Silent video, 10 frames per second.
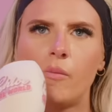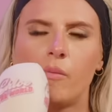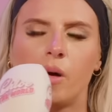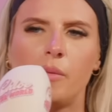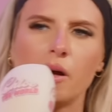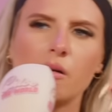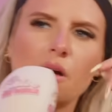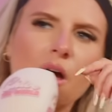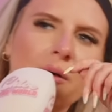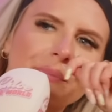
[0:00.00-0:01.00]
Might be
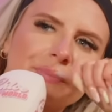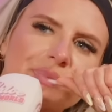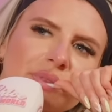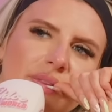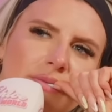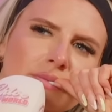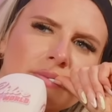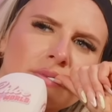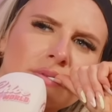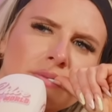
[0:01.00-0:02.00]
older.
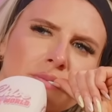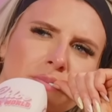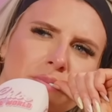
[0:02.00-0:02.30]
No.